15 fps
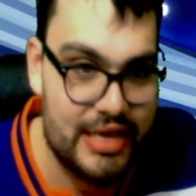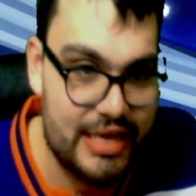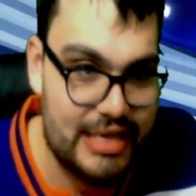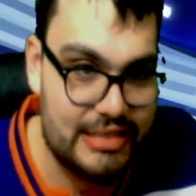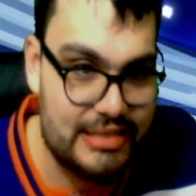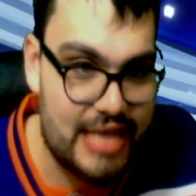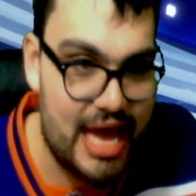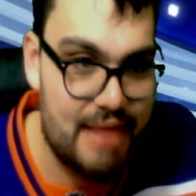
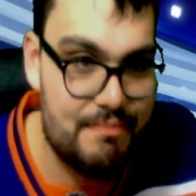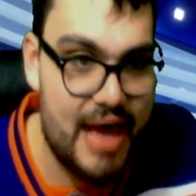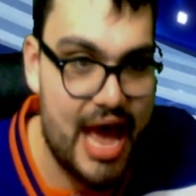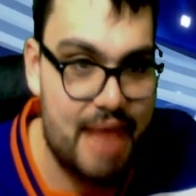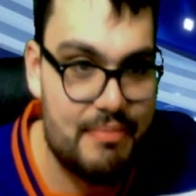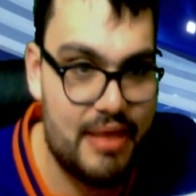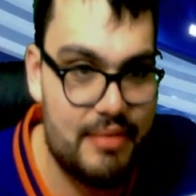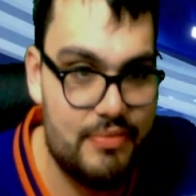Is that
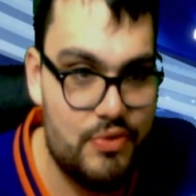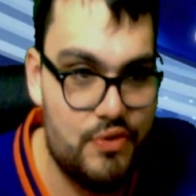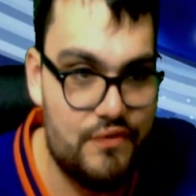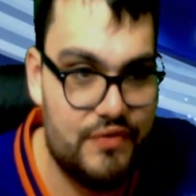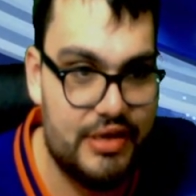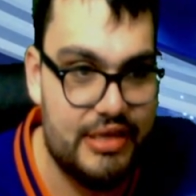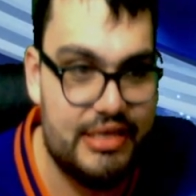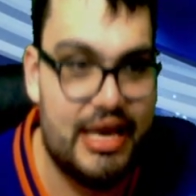Batman
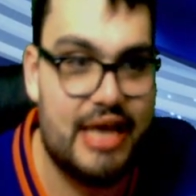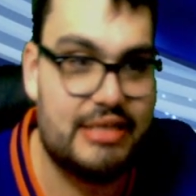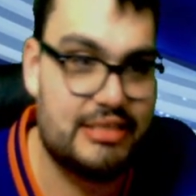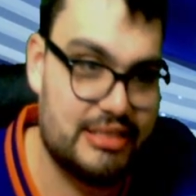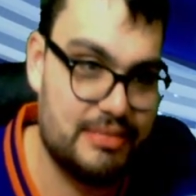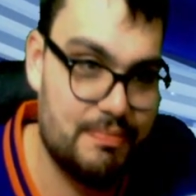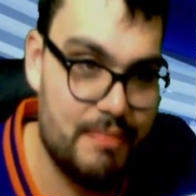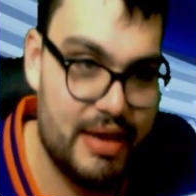movie?
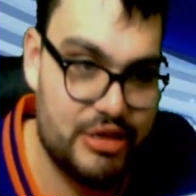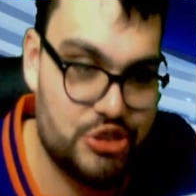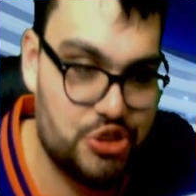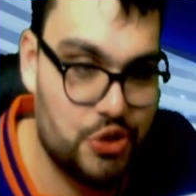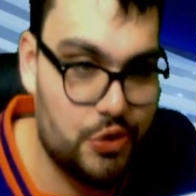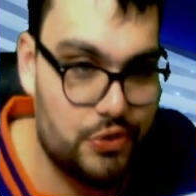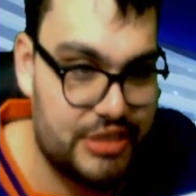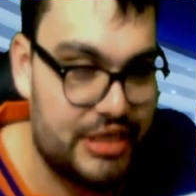Yes,
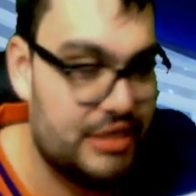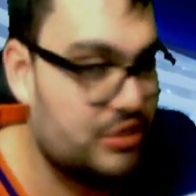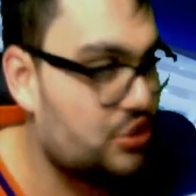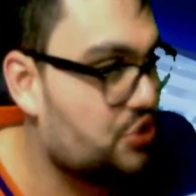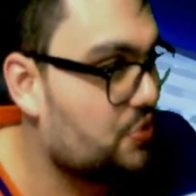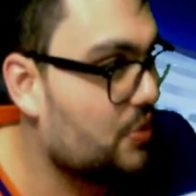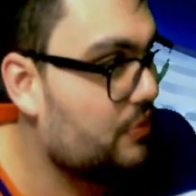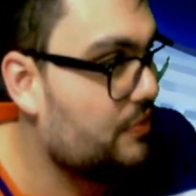Metro's
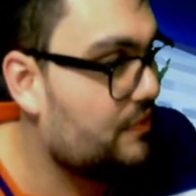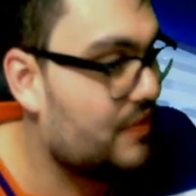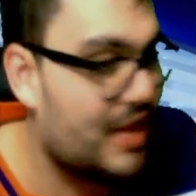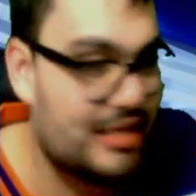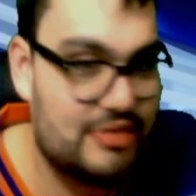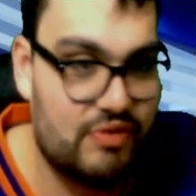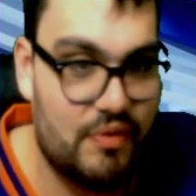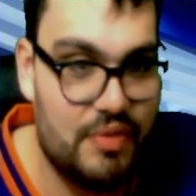intro.
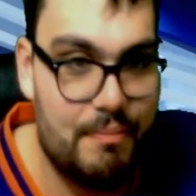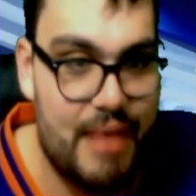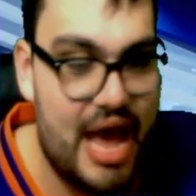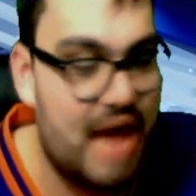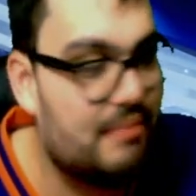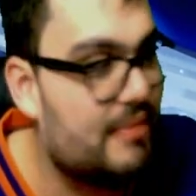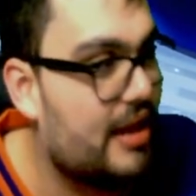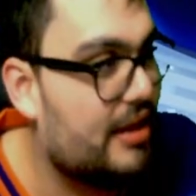That's from the
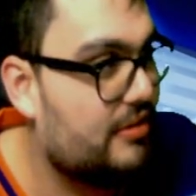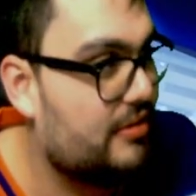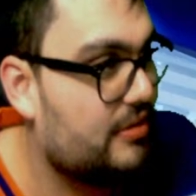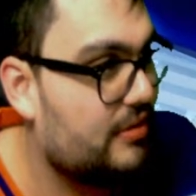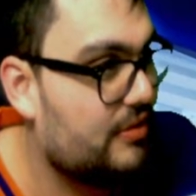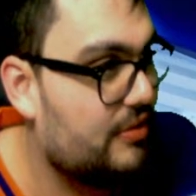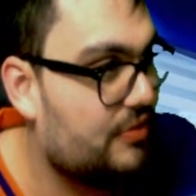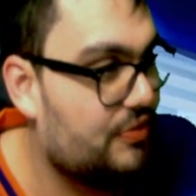Batman.
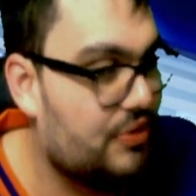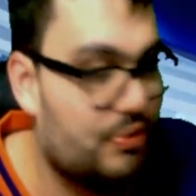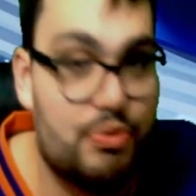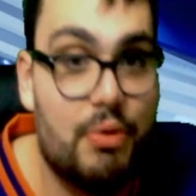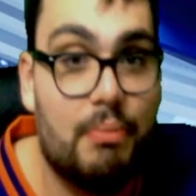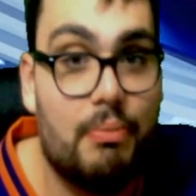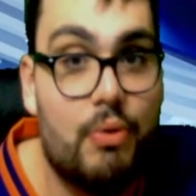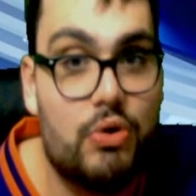The
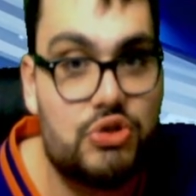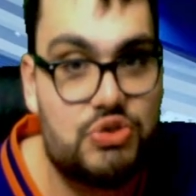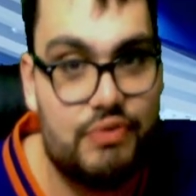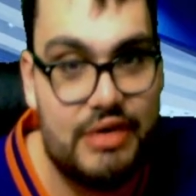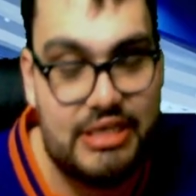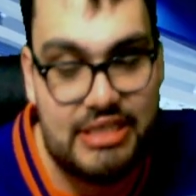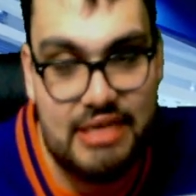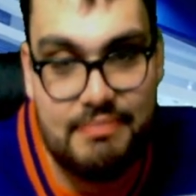most
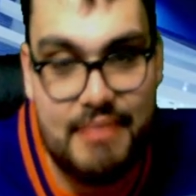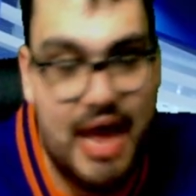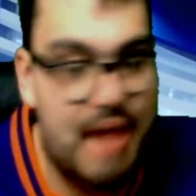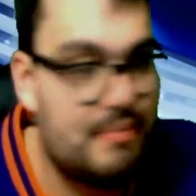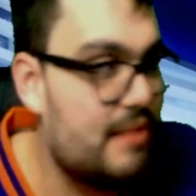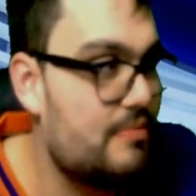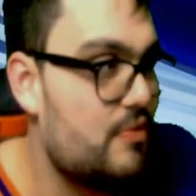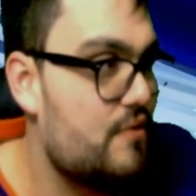recent
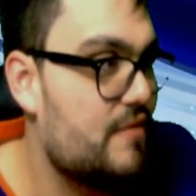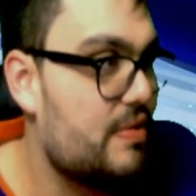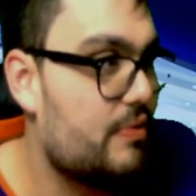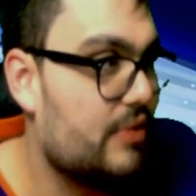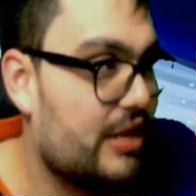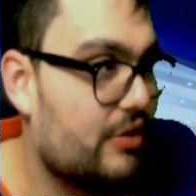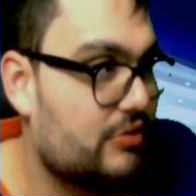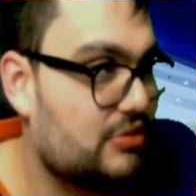Batman movie where
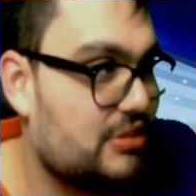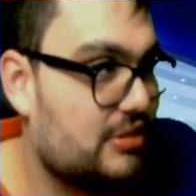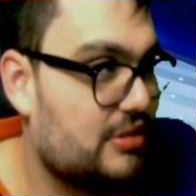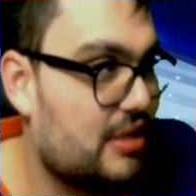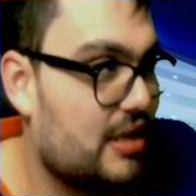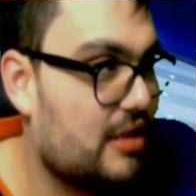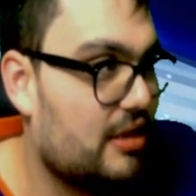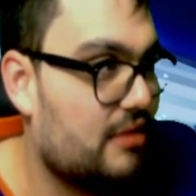he goes to
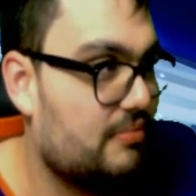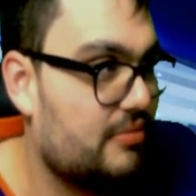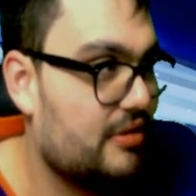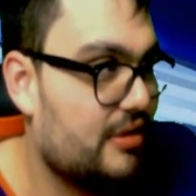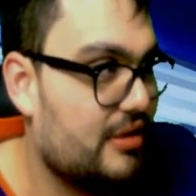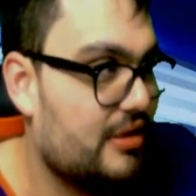the club.